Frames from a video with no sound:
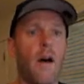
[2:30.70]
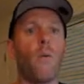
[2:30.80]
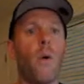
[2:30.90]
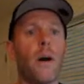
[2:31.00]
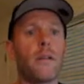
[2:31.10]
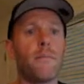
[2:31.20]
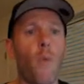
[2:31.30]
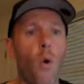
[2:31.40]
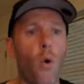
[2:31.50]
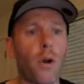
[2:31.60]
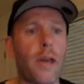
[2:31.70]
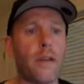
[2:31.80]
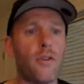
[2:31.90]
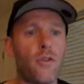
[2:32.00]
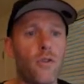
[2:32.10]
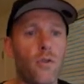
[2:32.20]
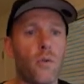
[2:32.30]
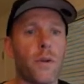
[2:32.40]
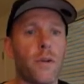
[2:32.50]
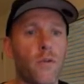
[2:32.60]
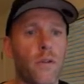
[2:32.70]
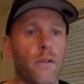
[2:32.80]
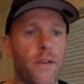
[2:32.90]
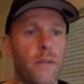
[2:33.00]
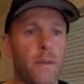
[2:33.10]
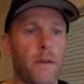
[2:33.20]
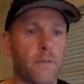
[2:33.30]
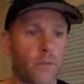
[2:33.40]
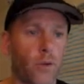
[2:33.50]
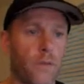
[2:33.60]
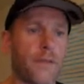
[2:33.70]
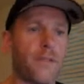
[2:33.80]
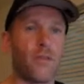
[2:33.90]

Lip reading: What more can you do with user feedback from surveys?